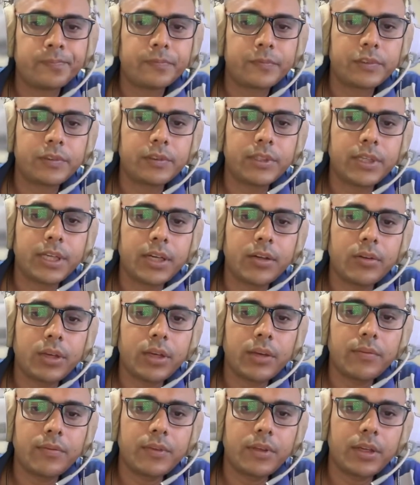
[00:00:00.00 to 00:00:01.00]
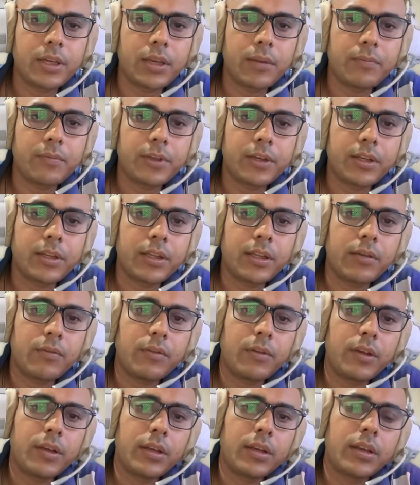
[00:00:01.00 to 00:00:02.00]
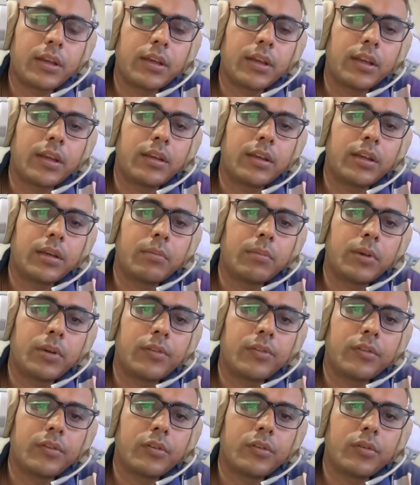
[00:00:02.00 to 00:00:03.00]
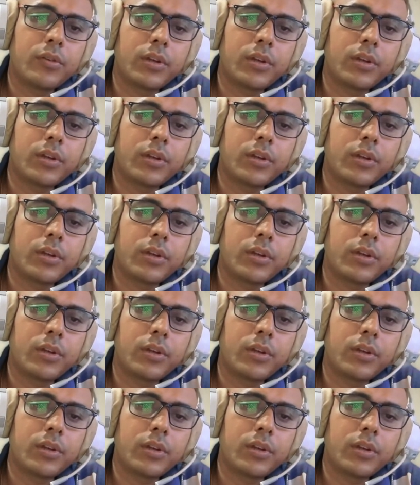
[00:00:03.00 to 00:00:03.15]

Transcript: We try to capture, and then we are creating a pressure over